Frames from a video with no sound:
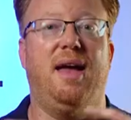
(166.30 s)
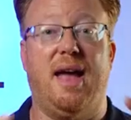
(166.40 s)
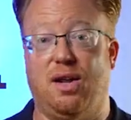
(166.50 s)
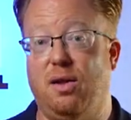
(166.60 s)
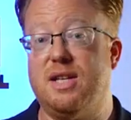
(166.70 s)

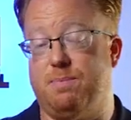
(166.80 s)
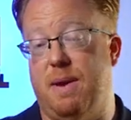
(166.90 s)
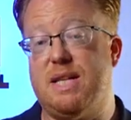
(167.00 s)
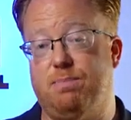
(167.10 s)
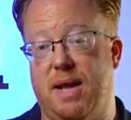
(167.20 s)
And on this
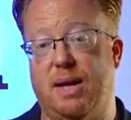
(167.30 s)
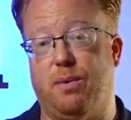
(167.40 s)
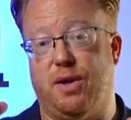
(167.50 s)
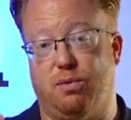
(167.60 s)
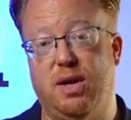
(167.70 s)
base plate
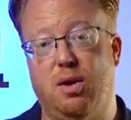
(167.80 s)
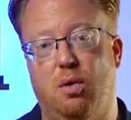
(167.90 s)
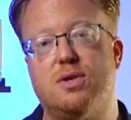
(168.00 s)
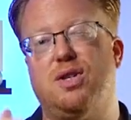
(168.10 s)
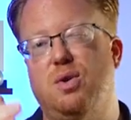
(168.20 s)
with the grid
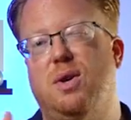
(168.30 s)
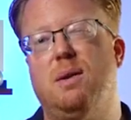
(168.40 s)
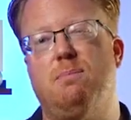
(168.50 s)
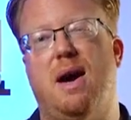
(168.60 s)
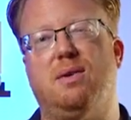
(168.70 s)
holes, you
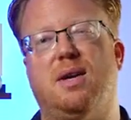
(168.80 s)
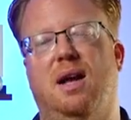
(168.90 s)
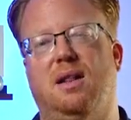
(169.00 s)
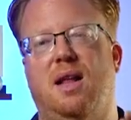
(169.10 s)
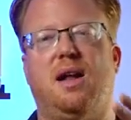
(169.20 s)
can mount
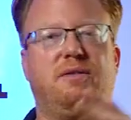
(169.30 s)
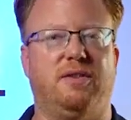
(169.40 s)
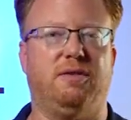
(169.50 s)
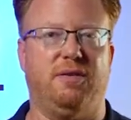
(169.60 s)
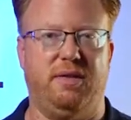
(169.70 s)
a lot of
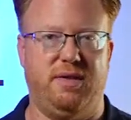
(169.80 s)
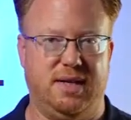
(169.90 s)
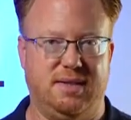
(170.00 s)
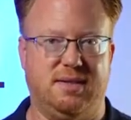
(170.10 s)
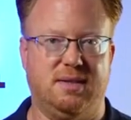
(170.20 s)
different
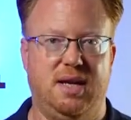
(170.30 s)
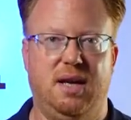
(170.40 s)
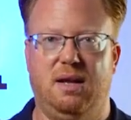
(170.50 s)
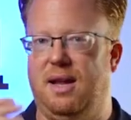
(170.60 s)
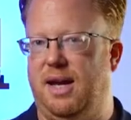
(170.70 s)
things,
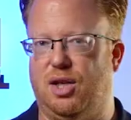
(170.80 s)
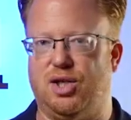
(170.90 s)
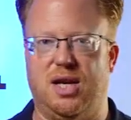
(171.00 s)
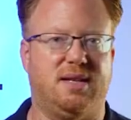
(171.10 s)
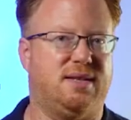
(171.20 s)
like
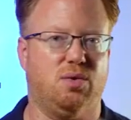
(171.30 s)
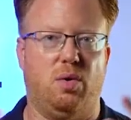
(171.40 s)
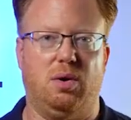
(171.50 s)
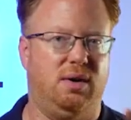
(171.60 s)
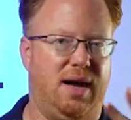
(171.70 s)
jigs
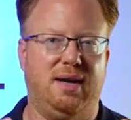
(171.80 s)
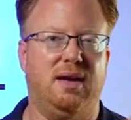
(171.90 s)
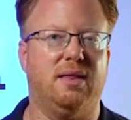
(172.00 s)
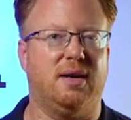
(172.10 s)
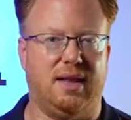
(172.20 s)
or any
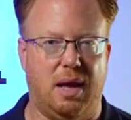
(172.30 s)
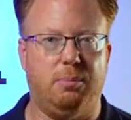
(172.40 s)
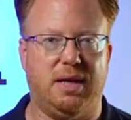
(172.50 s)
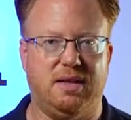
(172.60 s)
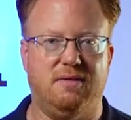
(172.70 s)
other
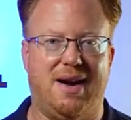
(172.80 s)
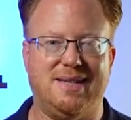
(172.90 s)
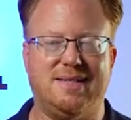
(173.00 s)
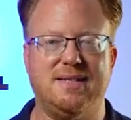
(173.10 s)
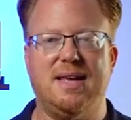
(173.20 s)
clamping
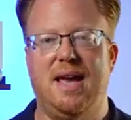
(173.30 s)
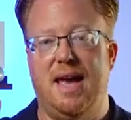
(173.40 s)
devices.